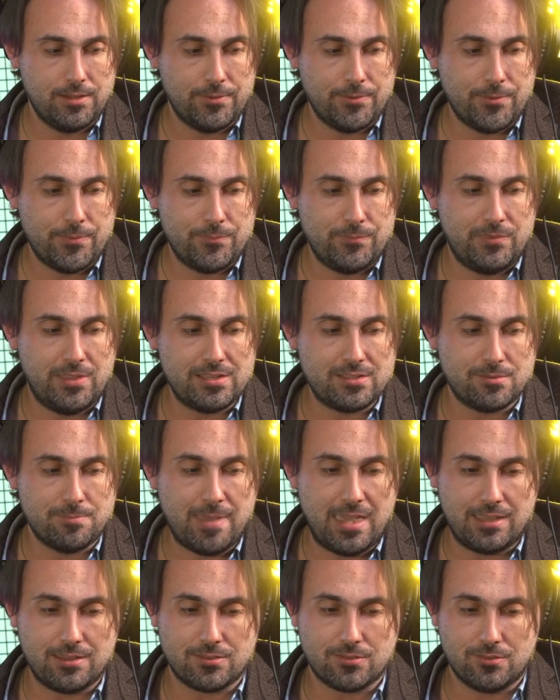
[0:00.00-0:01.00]
This
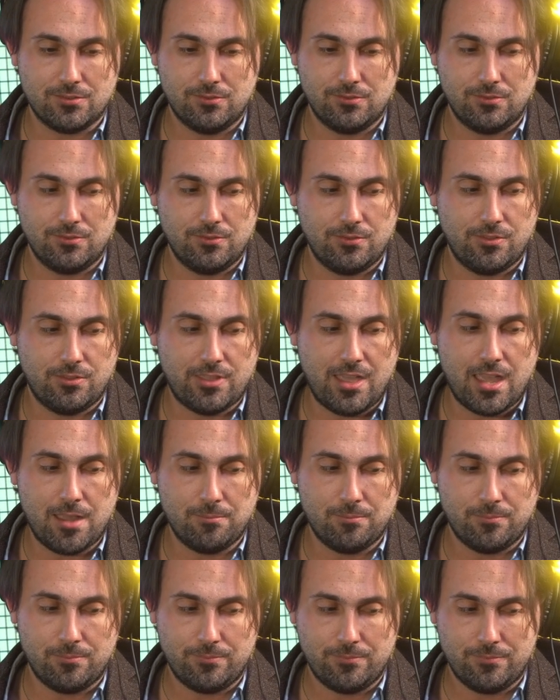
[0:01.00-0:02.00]
makes
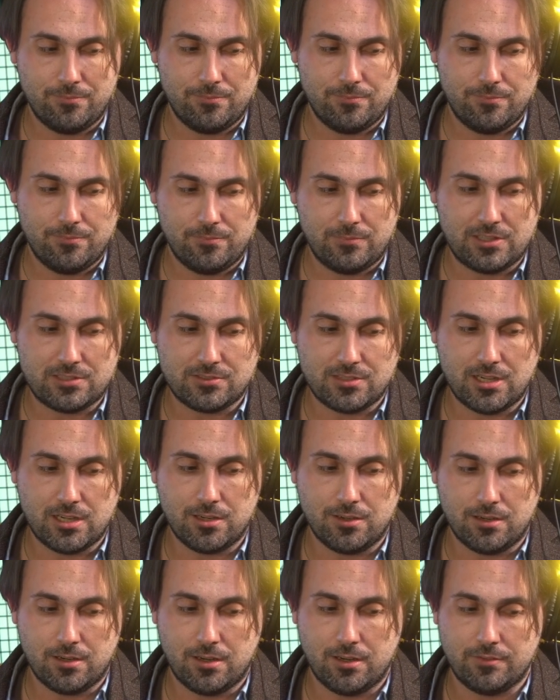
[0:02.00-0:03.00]
them the
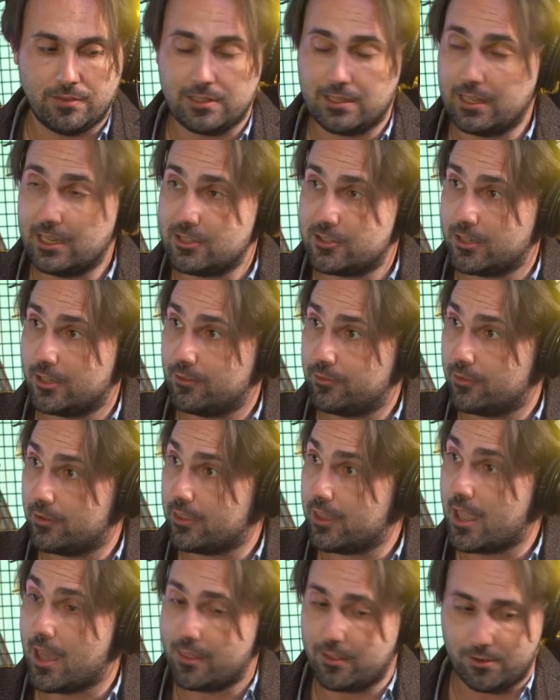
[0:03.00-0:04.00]
center of attention for
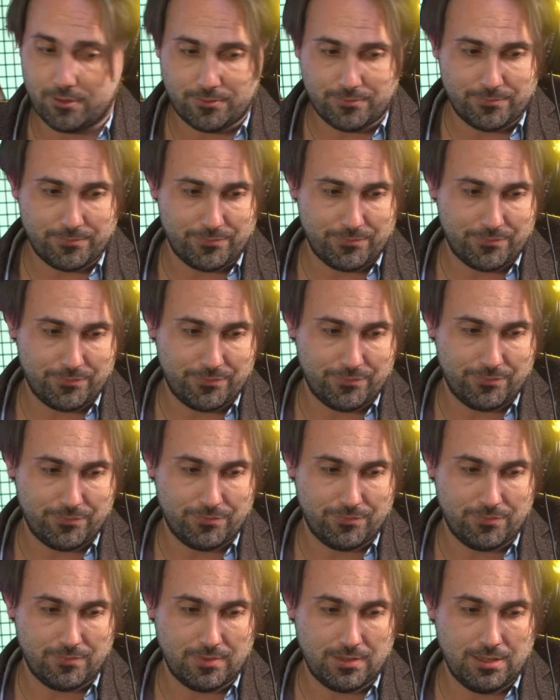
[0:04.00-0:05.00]
the other.
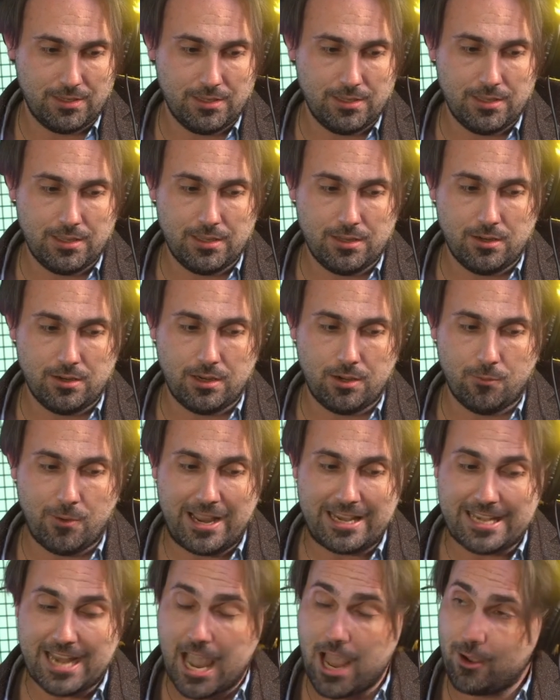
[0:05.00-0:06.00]

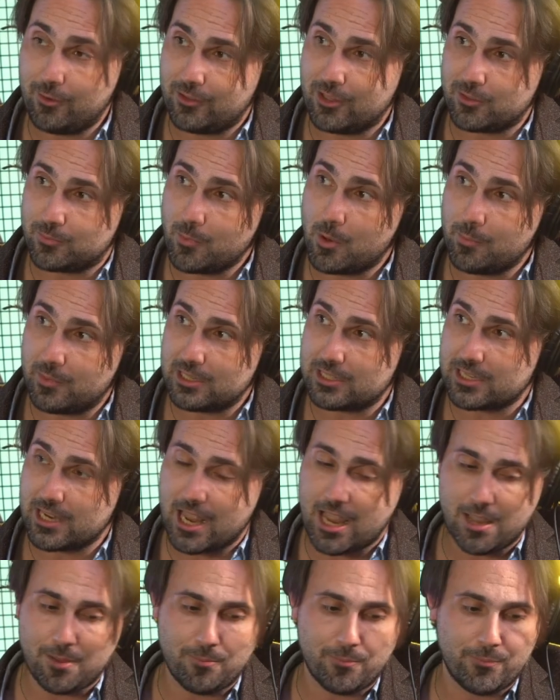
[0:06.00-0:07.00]
Right now, at this moment in
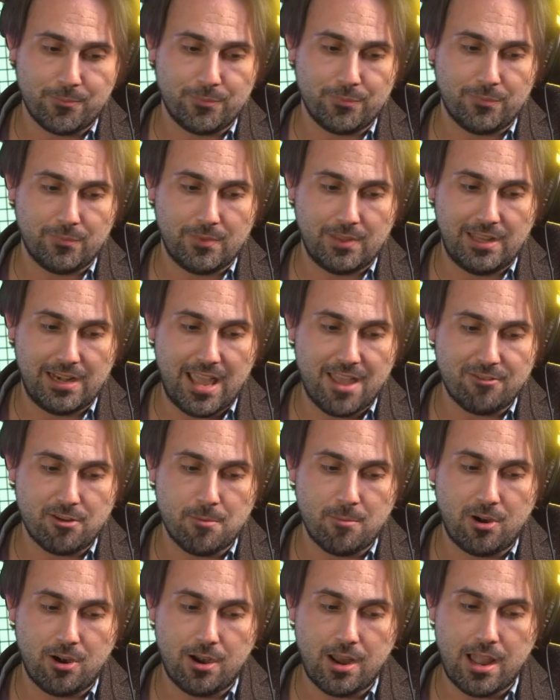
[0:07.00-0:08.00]
time, an
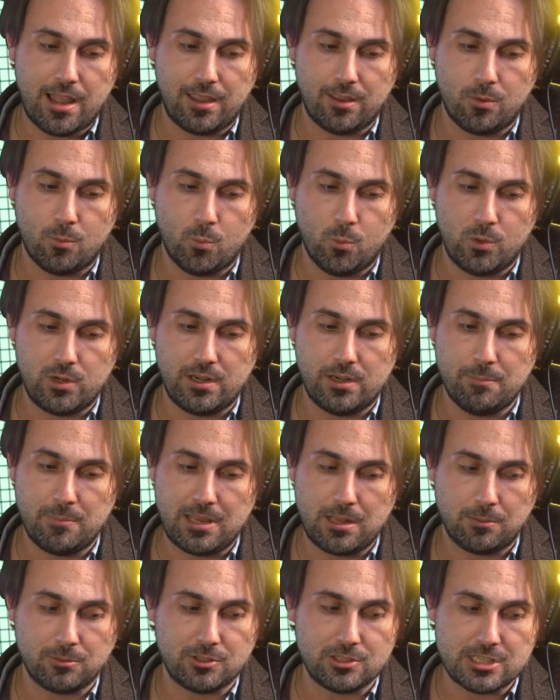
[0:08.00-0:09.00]
fMRI wouldn't be
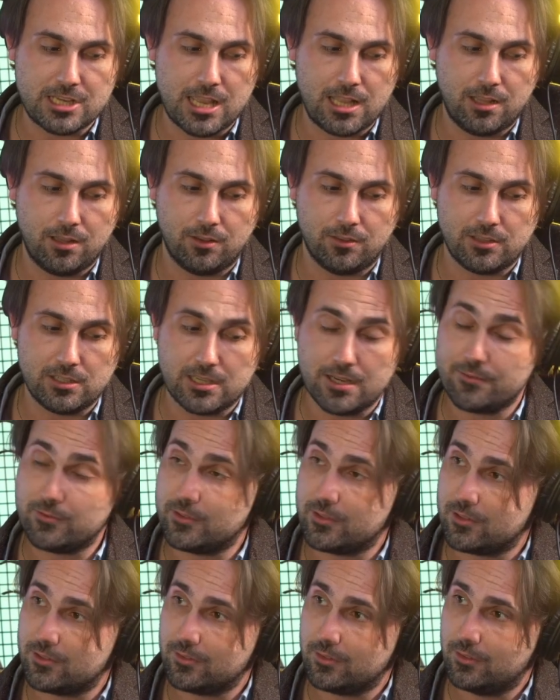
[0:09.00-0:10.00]
able to tell the
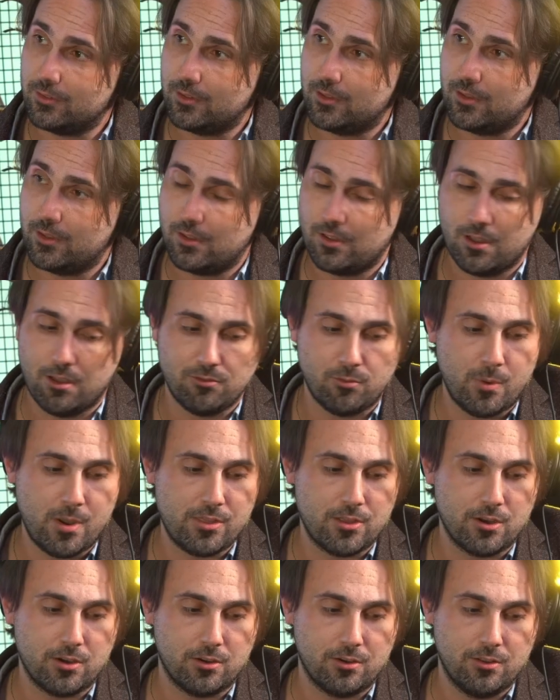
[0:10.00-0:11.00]
difference of
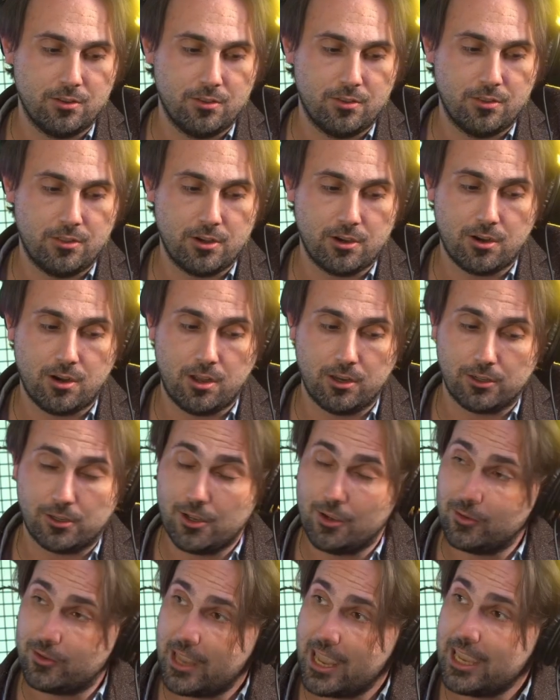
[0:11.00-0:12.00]
whether they're on
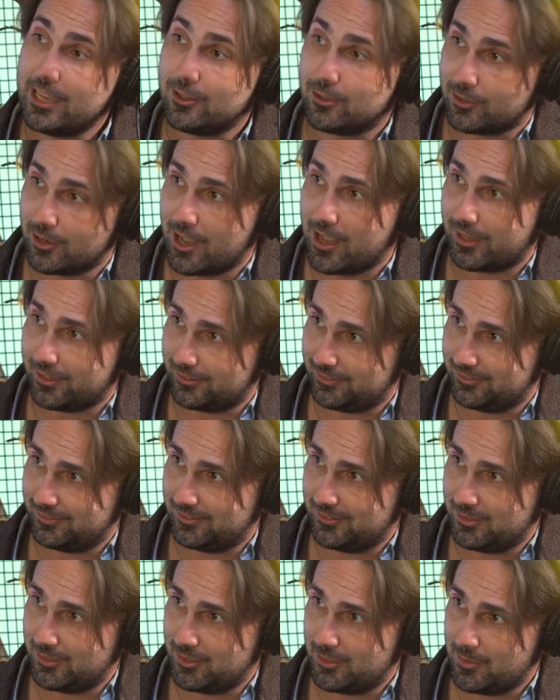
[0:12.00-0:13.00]
cocaine or not
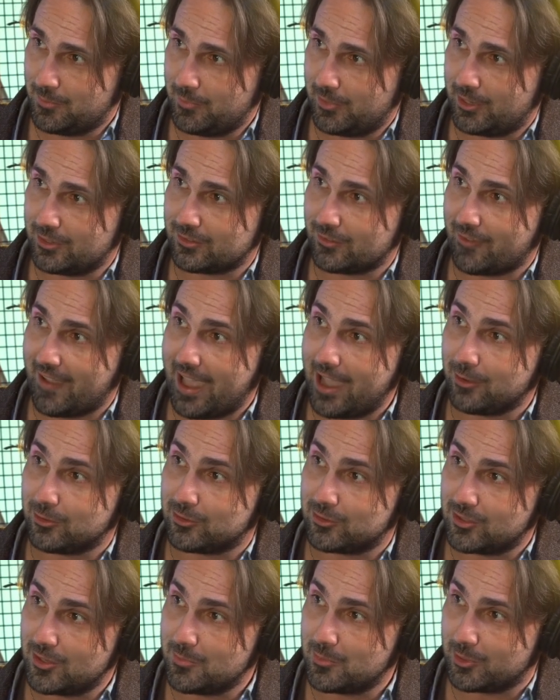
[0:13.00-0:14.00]
because of how
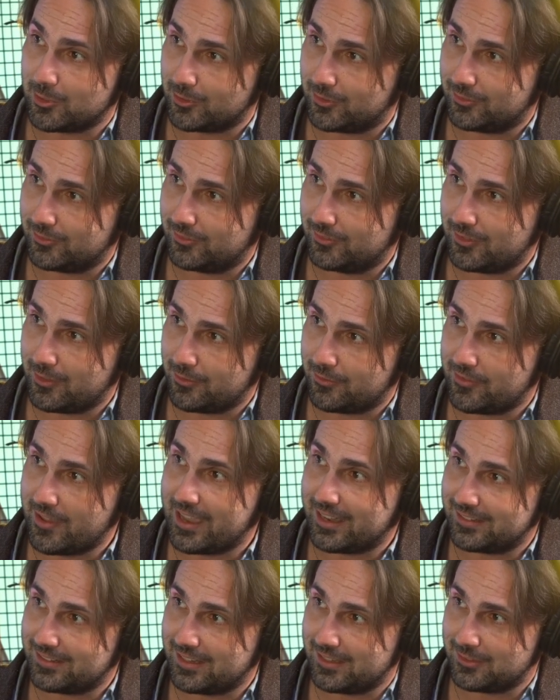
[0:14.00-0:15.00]
similar the
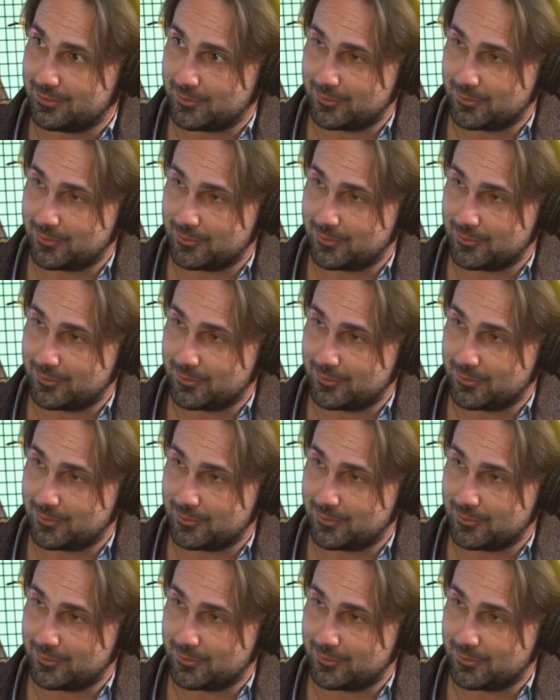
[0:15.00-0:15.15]
effect is.